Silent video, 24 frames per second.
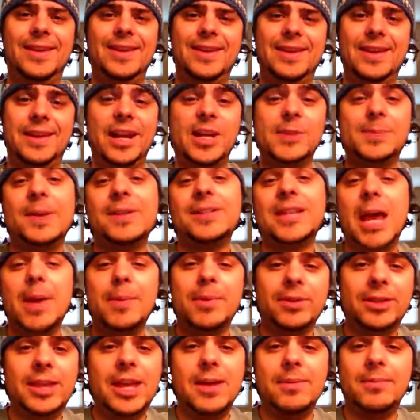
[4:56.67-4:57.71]
And I spent time
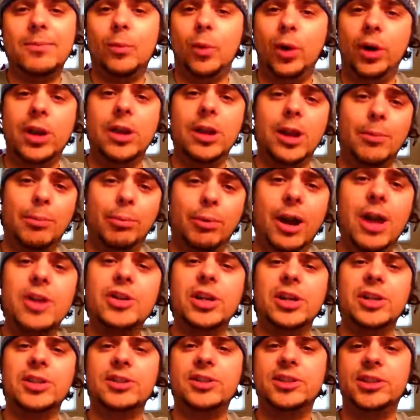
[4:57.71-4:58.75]
with them working on
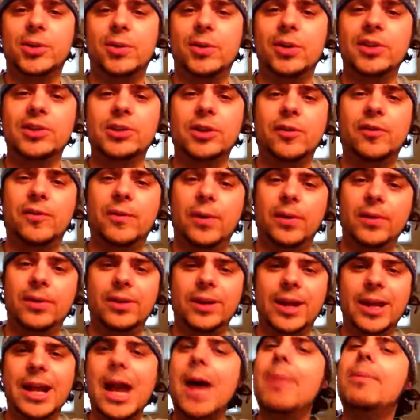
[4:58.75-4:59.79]
projects and so on and so forth.
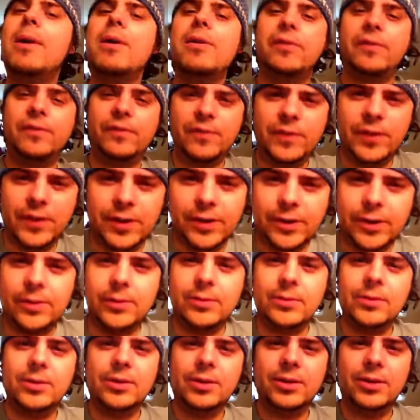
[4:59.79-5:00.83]
And I got my
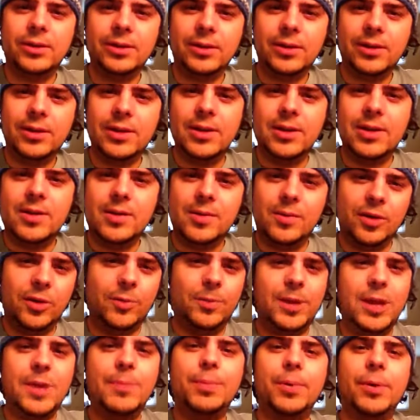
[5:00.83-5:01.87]
fill
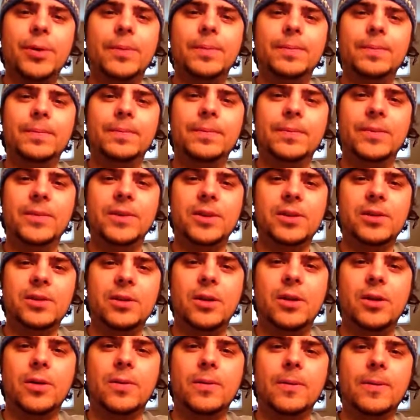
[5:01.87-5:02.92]
with people, you
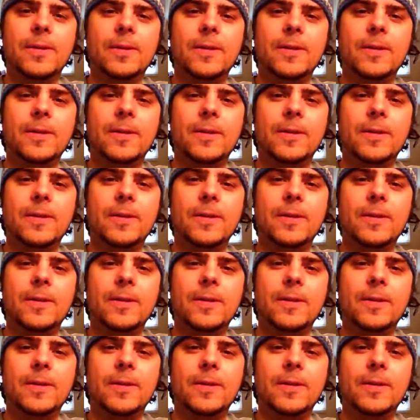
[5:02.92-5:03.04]
know.